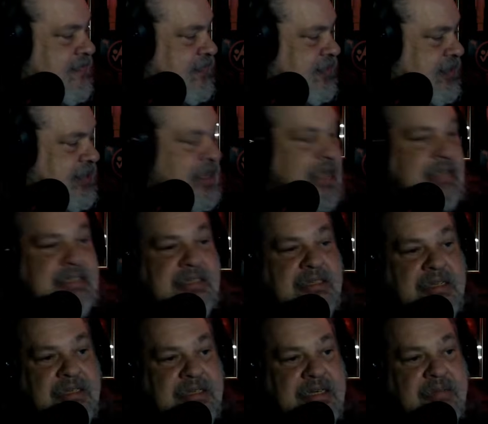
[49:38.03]
Yes,
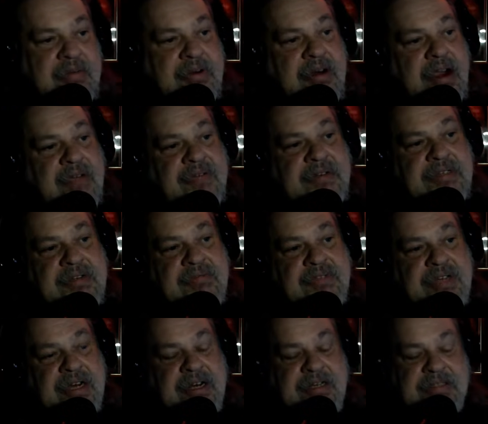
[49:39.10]
the demographics have
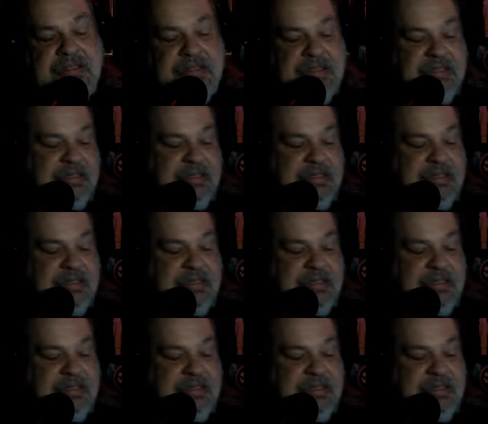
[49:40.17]
changed.